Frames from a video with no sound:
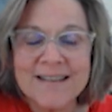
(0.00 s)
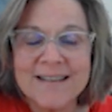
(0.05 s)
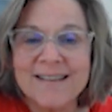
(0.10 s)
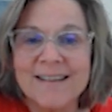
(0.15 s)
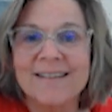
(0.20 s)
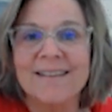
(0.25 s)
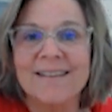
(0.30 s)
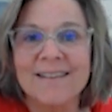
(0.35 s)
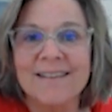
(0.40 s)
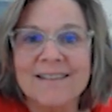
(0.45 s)

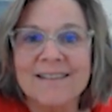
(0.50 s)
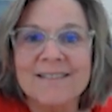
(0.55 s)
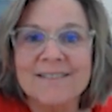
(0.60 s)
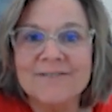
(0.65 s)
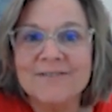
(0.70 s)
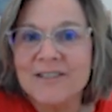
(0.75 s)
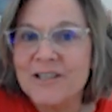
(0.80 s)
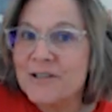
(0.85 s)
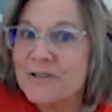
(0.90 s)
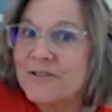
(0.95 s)
week
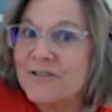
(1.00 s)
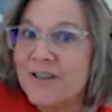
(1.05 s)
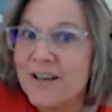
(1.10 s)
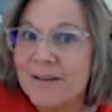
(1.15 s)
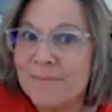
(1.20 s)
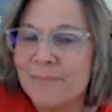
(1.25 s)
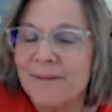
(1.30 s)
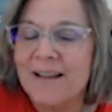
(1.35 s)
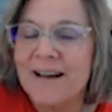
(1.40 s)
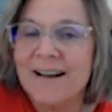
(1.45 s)
of Dear
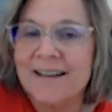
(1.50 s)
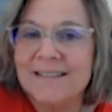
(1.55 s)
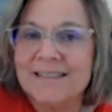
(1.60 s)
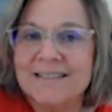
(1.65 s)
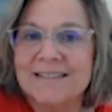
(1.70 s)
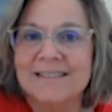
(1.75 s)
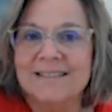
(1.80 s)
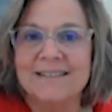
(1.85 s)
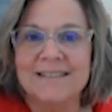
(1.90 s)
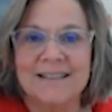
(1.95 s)
Jane
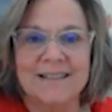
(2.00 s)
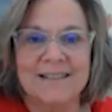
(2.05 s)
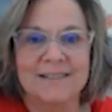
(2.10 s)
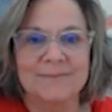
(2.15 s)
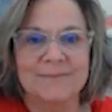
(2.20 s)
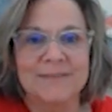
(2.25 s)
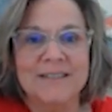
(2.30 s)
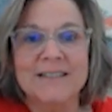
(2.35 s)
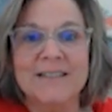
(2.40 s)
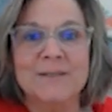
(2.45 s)
blocks.
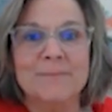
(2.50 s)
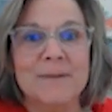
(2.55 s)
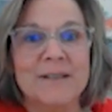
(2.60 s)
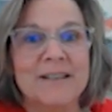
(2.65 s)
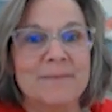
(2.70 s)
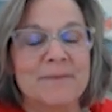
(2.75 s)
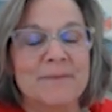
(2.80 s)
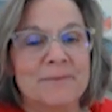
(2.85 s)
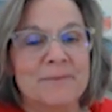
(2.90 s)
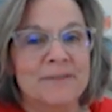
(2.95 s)
This is
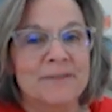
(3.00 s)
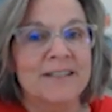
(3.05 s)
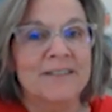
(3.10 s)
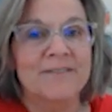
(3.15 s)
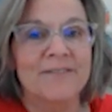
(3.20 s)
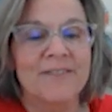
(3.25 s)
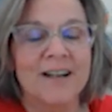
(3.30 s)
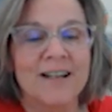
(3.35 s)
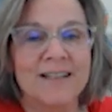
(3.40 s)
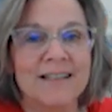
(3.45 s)
becoming really
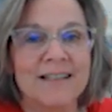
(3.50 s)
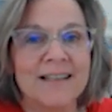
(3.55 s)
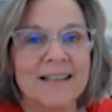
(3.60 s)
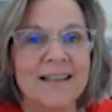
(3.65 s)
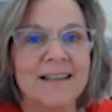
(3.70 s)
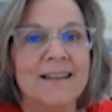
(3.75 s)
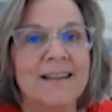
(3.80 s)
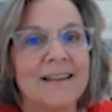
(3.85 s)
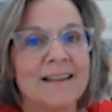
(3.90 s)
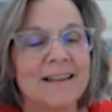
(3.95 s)
fun.
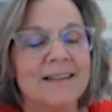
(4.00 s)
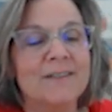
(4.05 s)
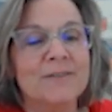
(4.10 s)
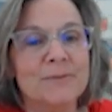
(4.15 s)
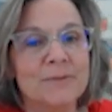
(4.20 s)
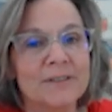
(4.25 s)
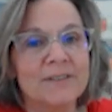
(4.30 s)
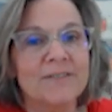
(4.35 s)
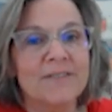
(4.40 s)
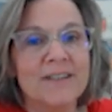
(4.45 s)
And
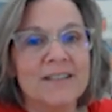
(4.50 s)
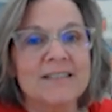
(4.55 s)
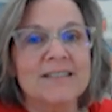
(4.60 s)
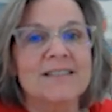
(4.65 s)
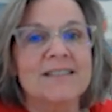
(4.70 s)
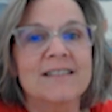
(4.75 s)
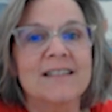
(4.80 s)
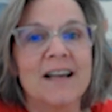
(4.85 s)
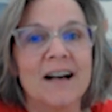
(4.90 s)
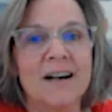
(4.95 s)
it's really fun to
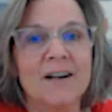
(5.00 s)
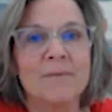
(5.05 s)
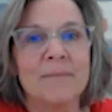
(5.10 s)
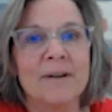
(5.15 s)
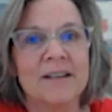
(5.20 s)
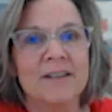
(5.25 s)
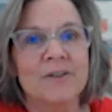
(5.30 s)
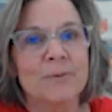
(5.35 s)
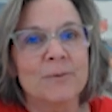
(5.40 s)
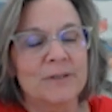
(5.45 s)
see how
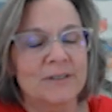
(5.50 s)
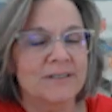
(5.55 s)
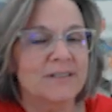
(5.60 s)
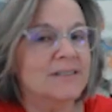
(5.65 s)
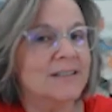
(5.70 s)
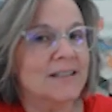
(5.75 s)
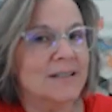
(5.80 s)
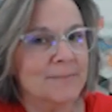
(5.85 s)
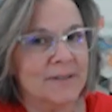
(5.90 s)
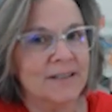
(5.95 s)
my quilt
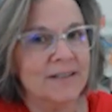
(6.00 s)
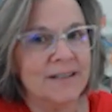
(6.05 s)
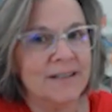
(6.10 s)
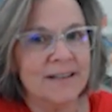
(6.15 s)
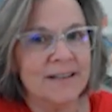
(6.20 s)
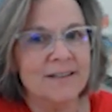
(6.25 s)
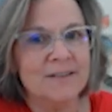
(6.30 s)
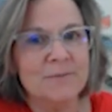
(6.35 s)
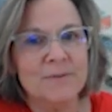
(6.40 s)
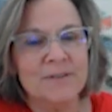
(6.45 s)
is coming
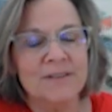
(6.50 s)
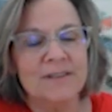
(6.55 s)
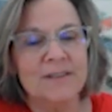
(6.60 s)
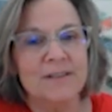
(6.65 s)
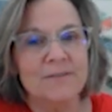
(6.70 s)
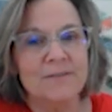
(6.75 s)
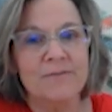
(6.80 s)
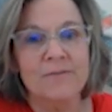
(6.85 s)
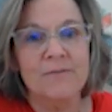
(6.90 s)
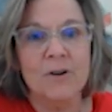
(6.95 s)
together with
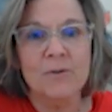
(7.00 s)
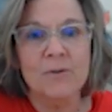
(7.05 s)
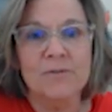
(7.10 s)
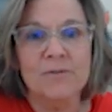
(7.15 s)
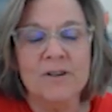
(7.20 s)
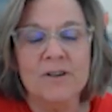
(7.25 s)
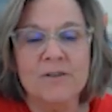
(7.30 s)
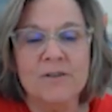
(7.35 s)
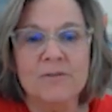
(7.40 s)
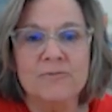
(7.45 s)
the
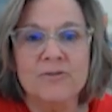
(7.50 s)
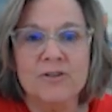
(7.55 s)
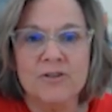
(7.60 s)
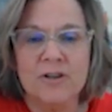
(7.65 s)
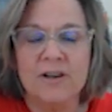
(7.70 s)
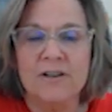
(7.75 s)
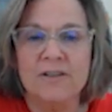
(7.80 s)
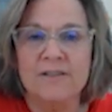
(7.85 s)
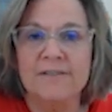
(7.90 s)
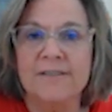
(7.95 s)
photo
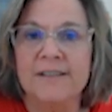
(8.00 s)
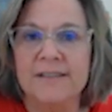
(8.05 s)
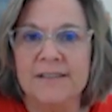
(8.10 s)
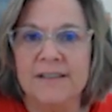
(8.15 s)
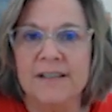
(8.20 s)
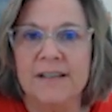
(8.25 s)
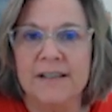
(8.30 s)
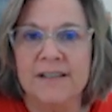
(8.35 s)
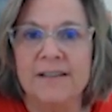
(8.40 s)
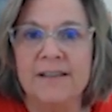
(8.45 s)
chart that
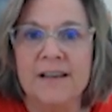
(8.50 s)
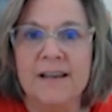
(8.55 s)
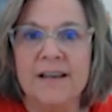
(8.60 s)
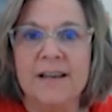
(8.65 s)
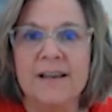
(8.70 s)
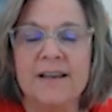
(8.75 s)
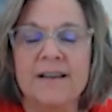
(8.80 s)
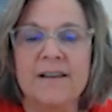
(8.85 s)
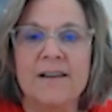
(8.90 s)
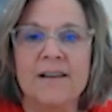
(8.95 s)
they
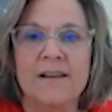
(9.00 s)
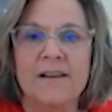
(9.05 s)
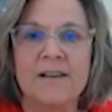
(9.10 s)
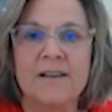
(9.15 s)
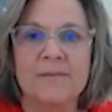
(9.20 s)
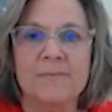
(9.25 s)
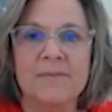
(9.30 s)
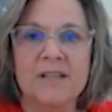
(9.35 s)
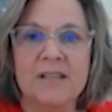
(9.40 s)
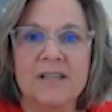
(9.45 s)

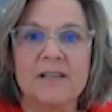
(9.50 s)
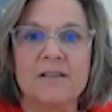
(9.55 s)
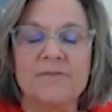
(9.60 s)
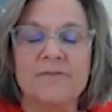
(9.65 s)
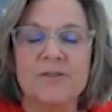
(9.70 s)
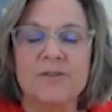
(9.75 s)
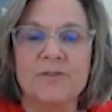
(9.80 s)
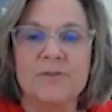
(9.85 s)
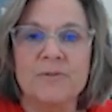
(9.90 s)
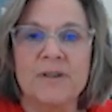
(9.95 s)

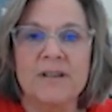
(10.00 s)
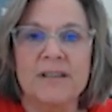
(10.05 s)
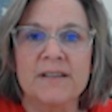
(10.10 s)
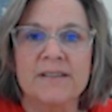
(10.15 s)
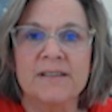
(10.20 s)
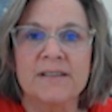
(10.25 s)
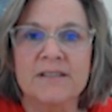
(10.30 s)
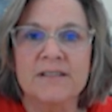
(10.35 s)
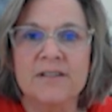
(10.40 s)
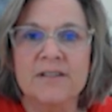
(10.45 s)
give you
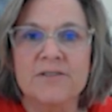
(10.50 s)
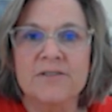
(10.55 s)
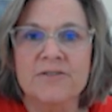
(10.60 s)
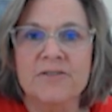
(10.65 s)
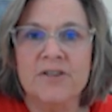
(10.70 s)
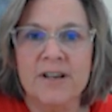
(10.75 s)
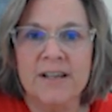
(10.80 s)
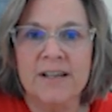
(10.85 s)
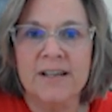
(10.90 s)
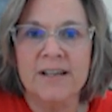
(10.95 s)
in the Dear
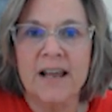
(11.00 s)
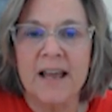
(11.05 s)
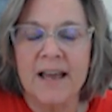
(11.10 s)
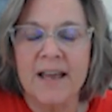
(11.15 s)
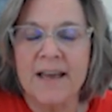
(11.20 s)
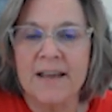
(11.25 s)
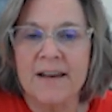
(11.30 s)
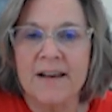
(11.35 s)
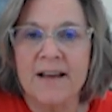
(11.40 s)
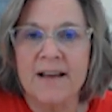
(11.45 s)
Jane
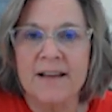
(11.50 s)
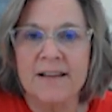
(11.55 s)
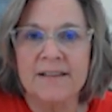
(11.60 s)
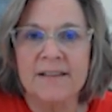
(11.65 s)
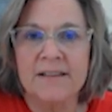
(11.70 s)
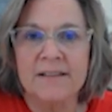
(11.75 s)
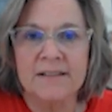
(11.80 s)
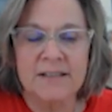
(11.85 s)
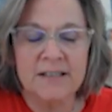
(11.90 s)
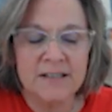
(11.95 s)
add-on
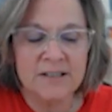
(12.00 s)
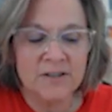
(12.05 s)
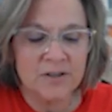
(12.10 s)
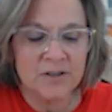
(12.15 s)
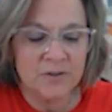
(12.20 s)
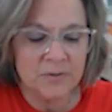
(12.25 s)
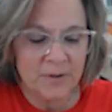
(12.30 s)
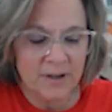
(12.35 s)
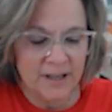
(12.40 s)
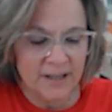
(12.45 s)
in
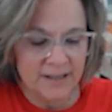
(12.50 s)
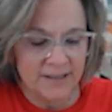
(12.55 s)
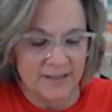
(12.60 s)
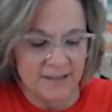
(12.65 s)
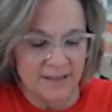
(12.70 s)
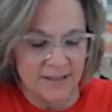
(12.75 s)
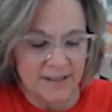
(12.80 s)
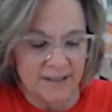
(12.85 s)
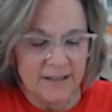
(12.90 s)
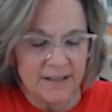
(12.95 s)

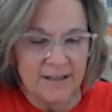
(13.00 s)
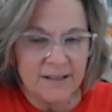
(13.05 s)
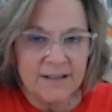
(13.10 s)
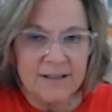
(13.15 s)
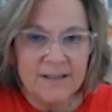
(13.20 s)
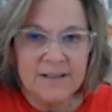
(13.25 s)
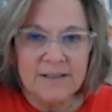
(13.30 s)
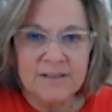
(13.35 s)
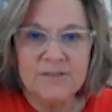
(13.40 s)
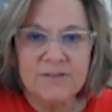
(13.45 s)
EQ8.
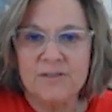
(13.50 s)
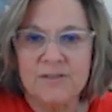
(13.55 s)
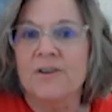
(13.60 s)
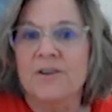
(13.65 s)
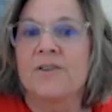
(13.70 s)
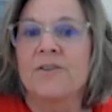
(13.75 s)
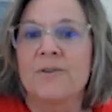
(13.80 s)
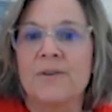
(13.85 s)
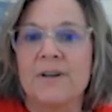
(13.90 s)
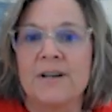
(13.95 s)
So
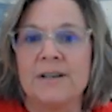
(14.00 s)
